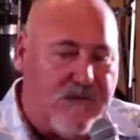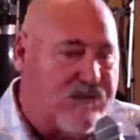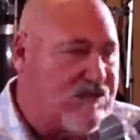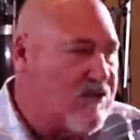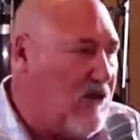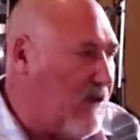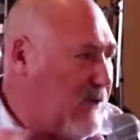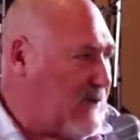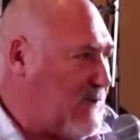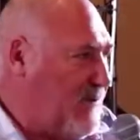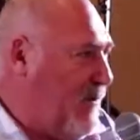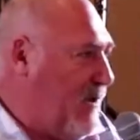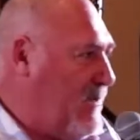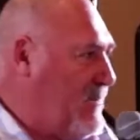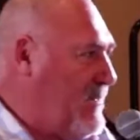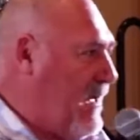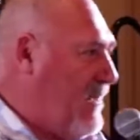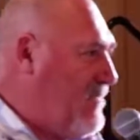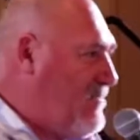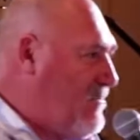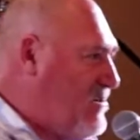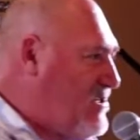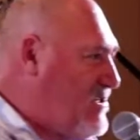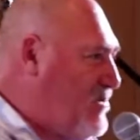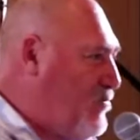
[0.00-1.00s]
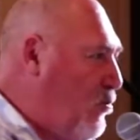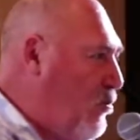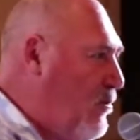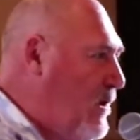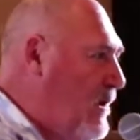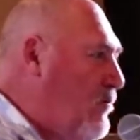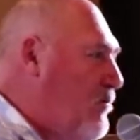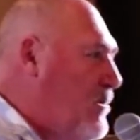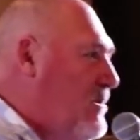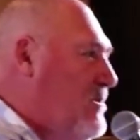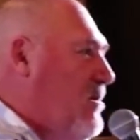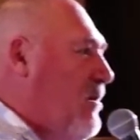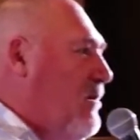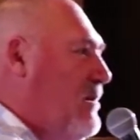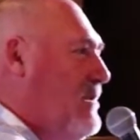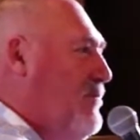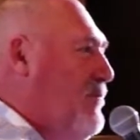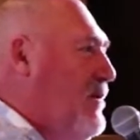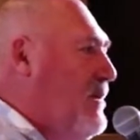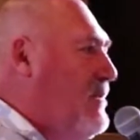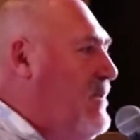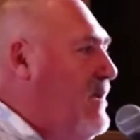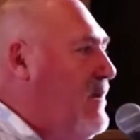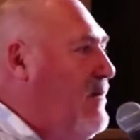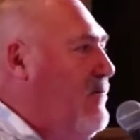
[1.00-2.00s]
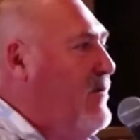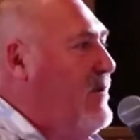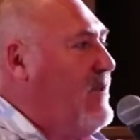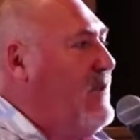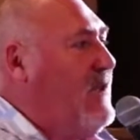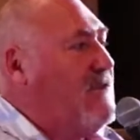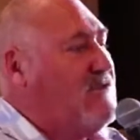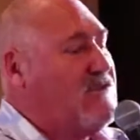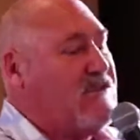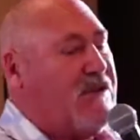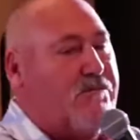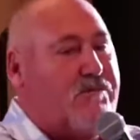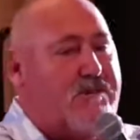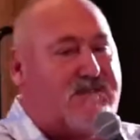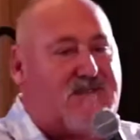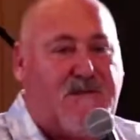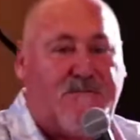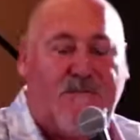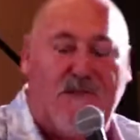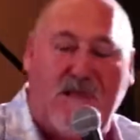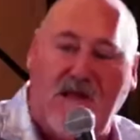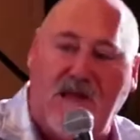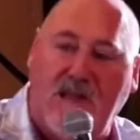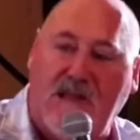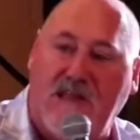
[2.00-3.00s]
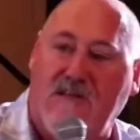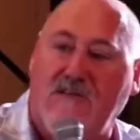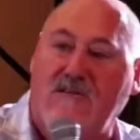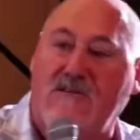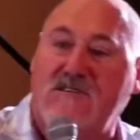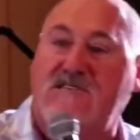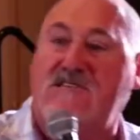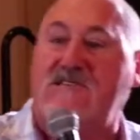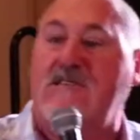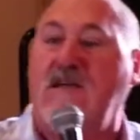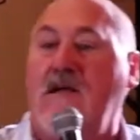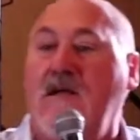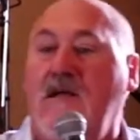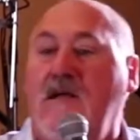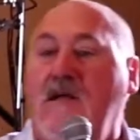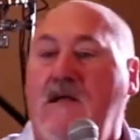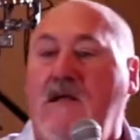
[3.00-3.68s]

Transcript: We talked about that this morning. We talked about that a bit yesterday with some of the leaders.